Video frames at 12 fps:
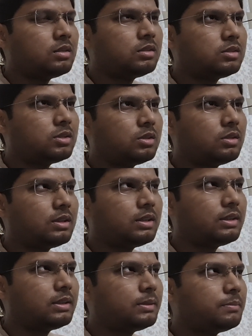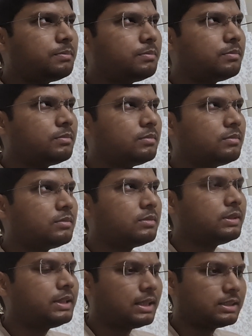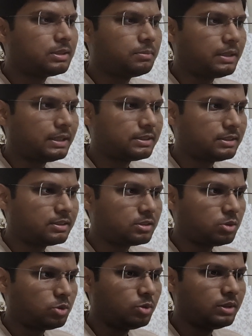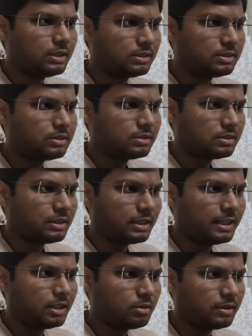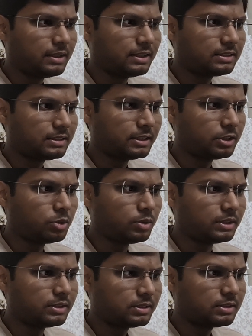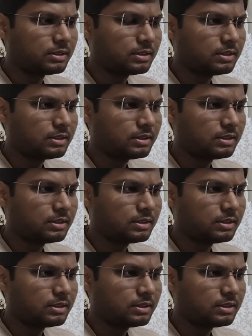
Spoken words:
so there are some testers who does end-to-end testing. QAs.